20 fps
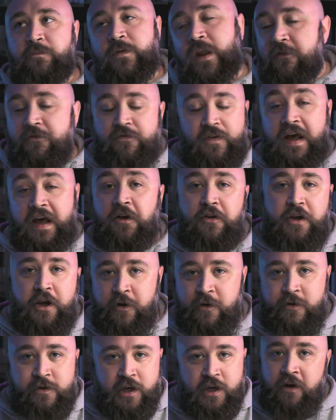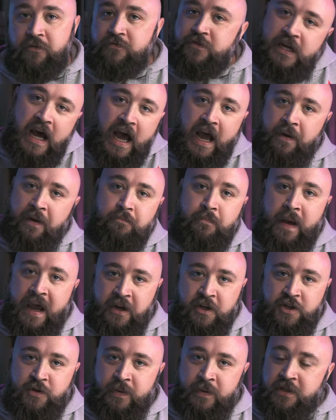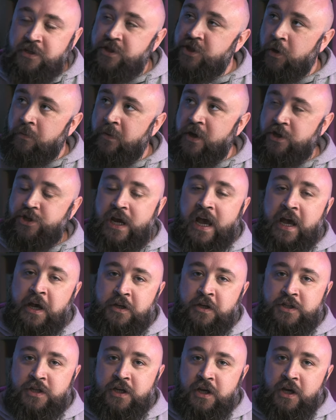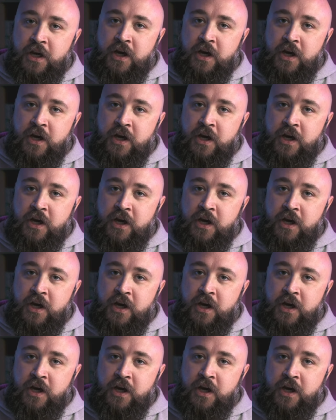failures of time management so much as